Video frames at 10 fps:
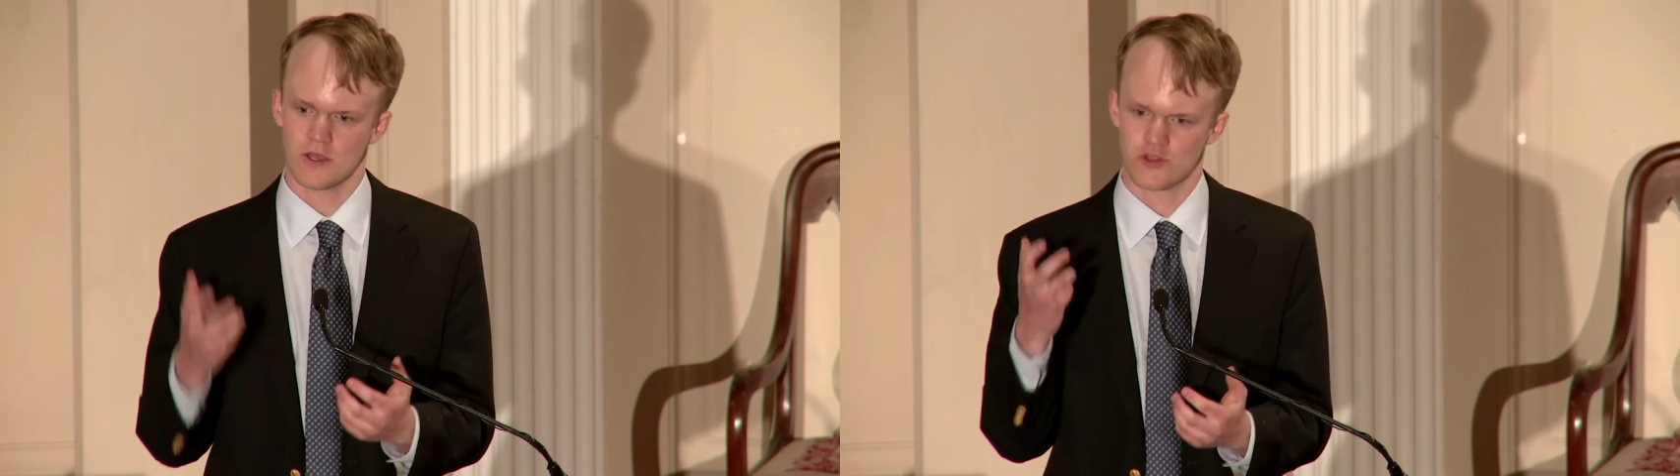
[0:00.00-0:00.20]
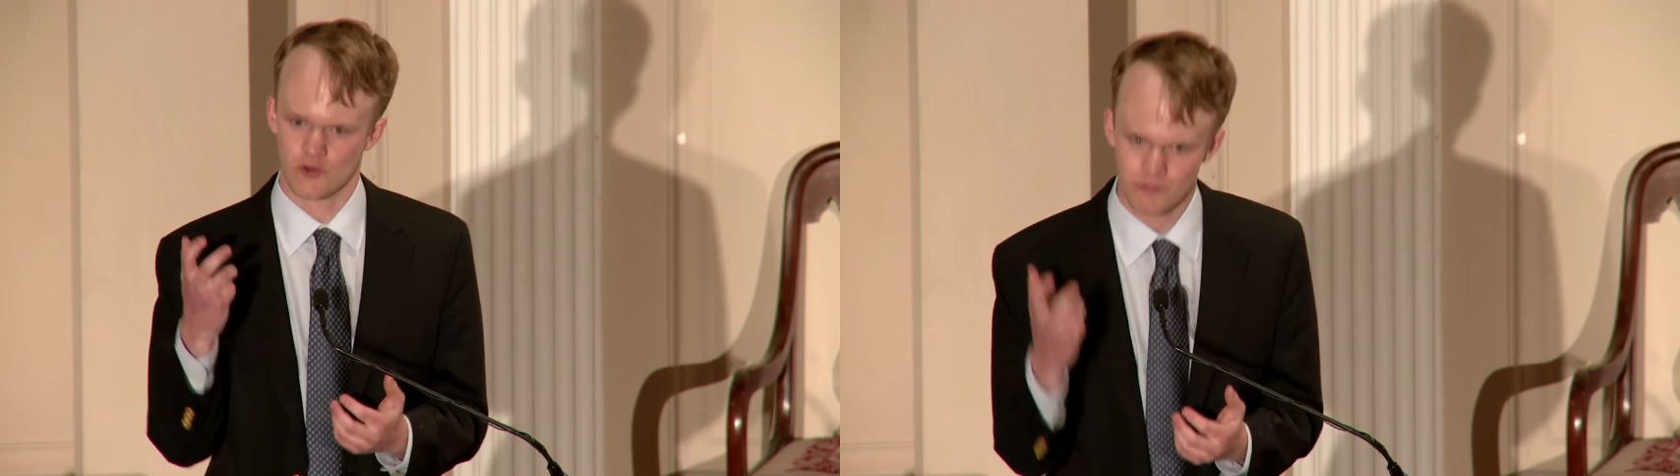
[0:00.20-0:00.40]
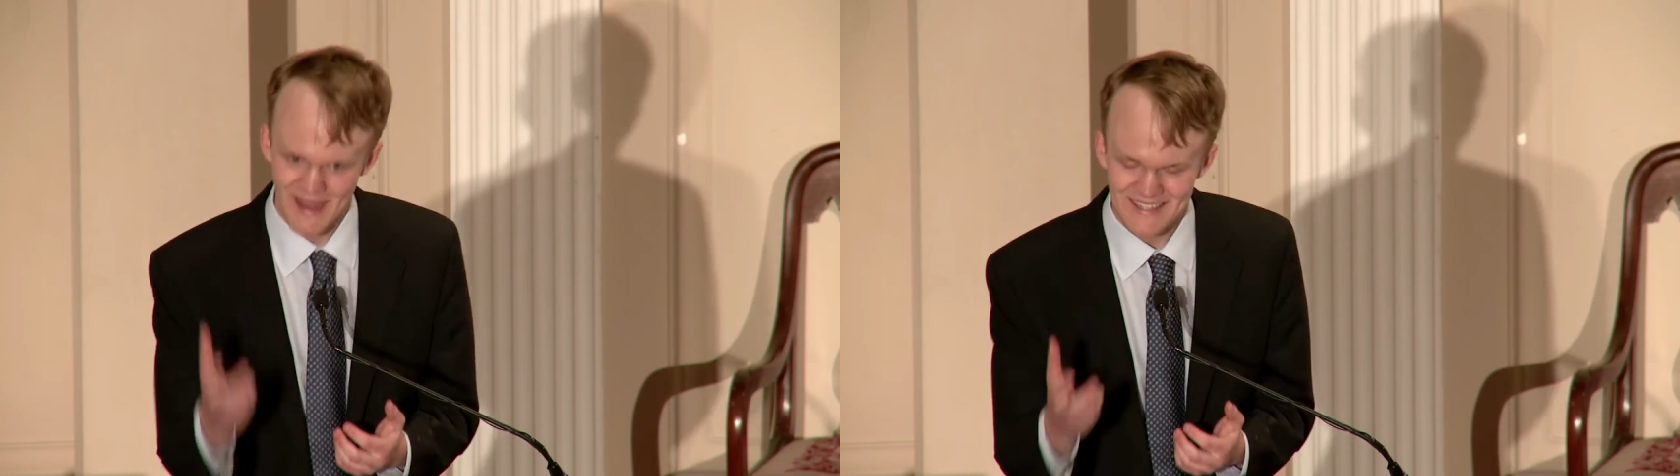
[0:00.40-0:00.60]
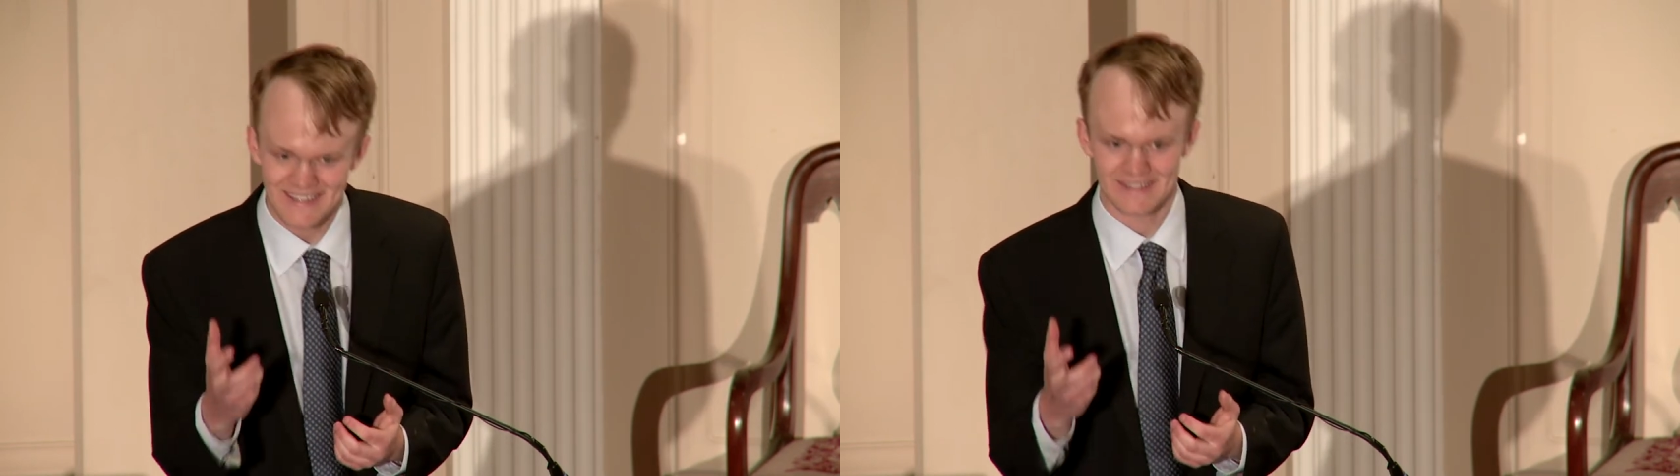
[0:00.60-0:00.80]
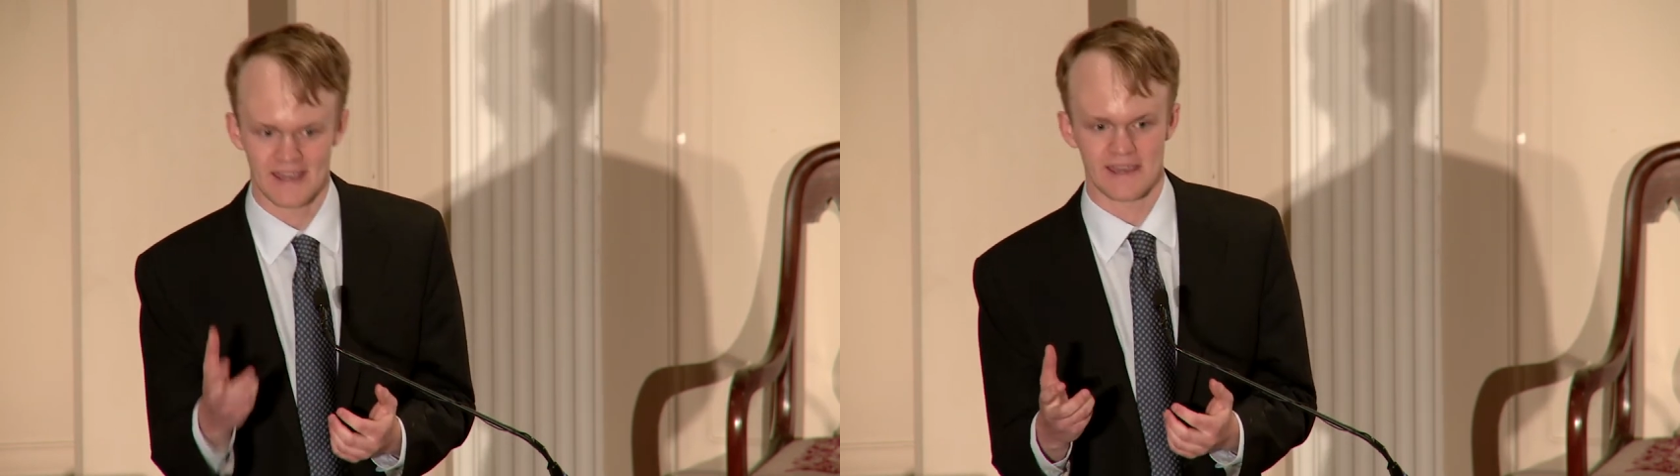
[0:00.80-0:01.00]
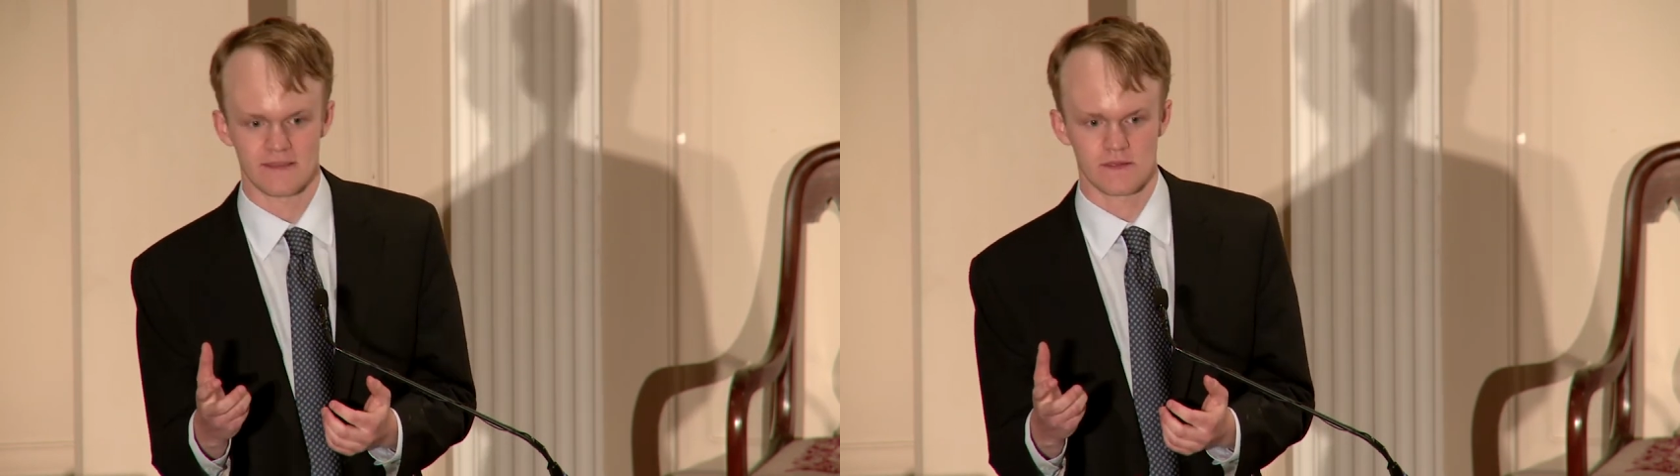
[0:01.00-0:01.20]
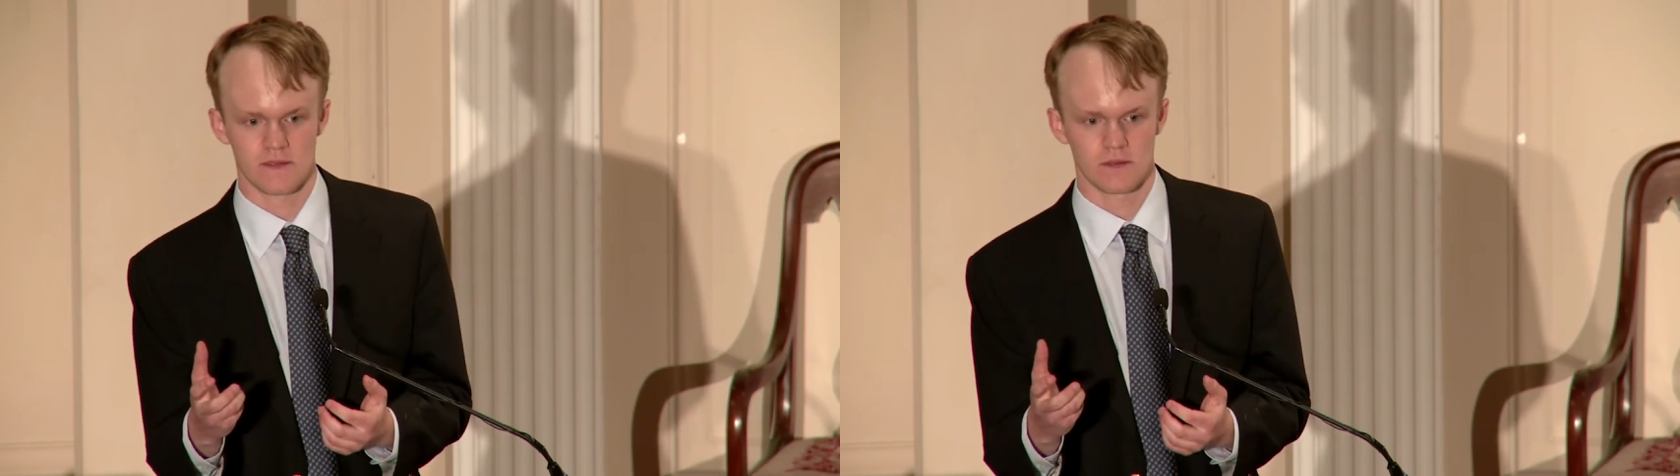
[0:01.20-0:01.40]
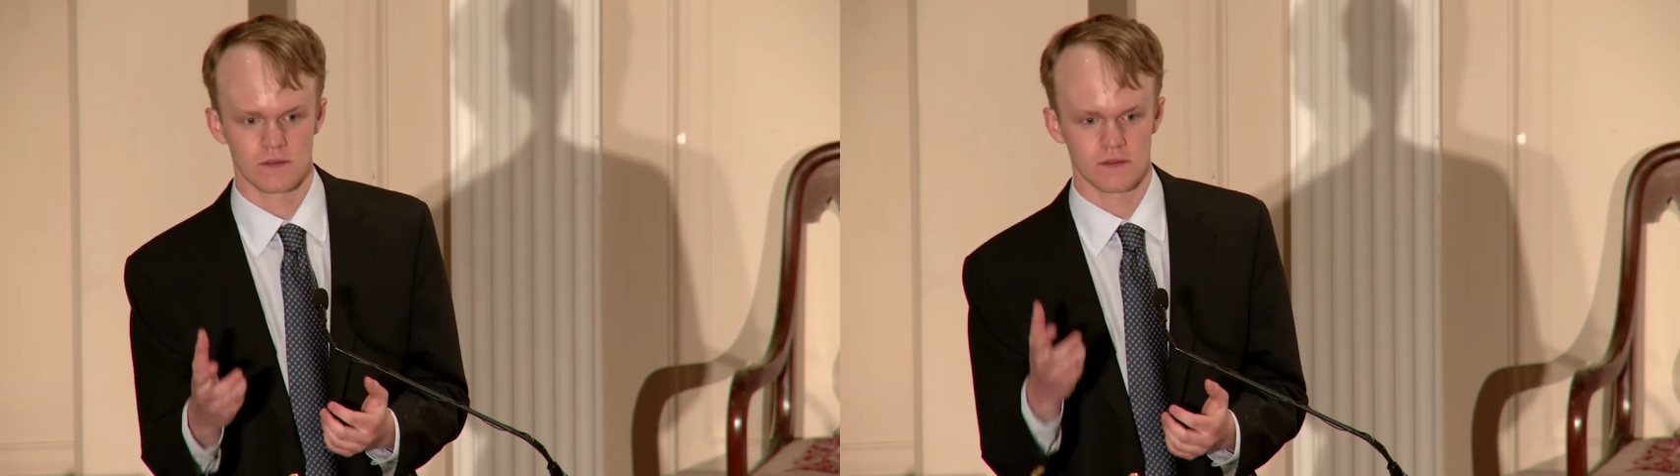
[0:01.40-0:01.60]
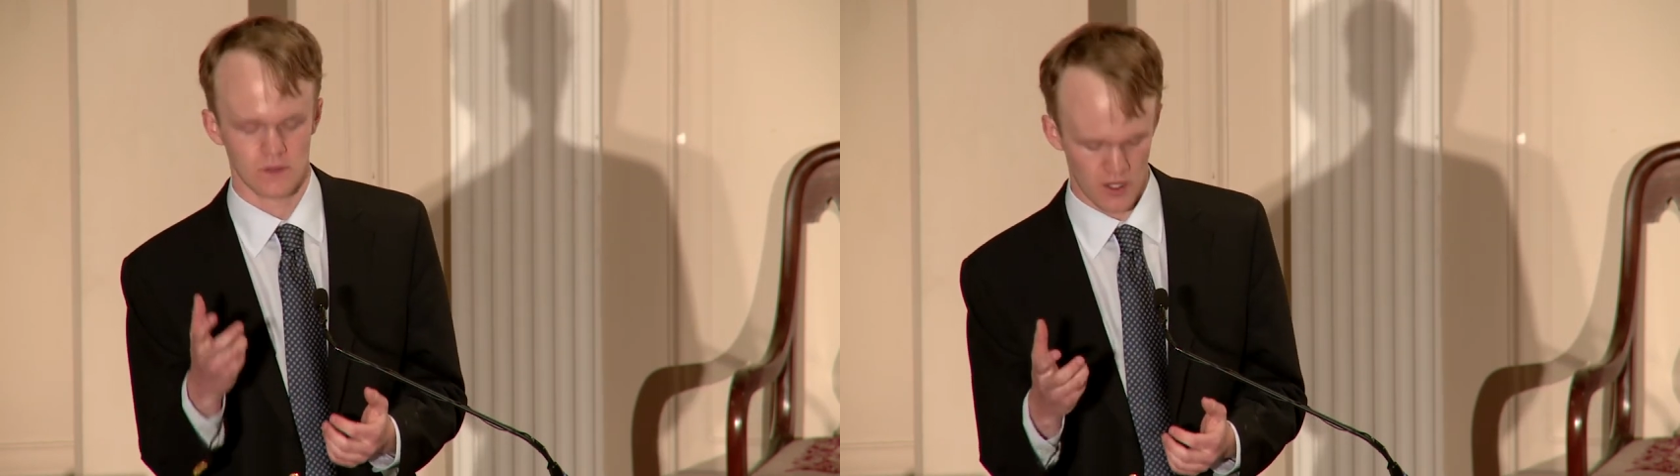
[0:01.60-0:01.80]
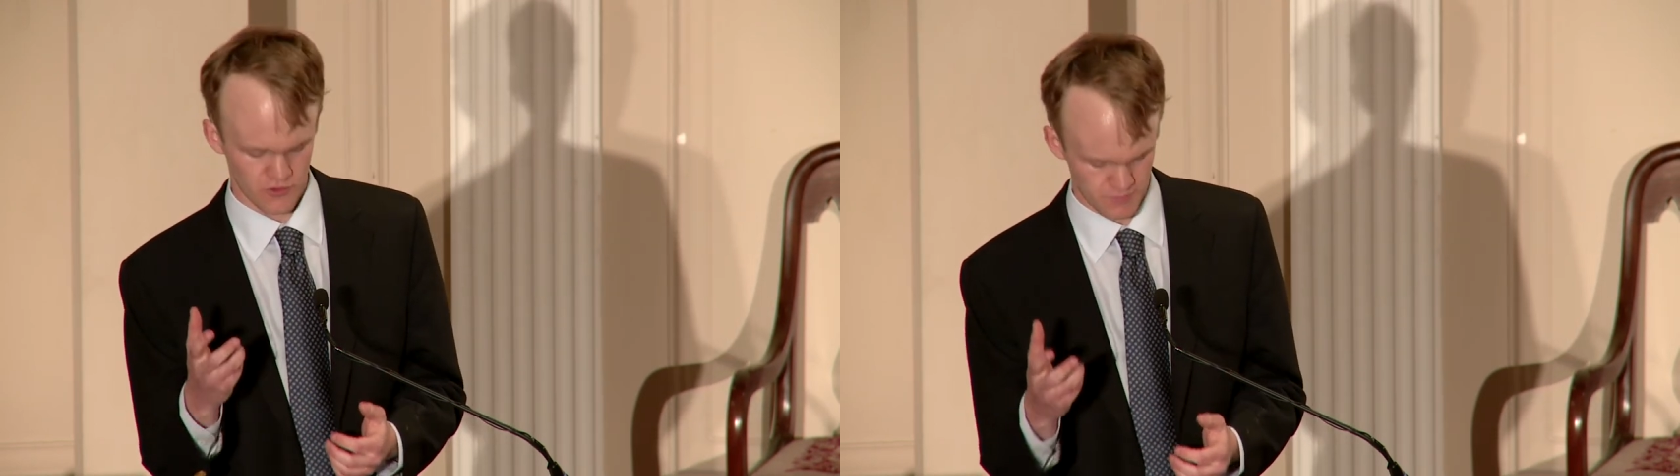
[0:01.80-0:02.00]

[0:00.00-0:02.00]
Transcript: to recognize other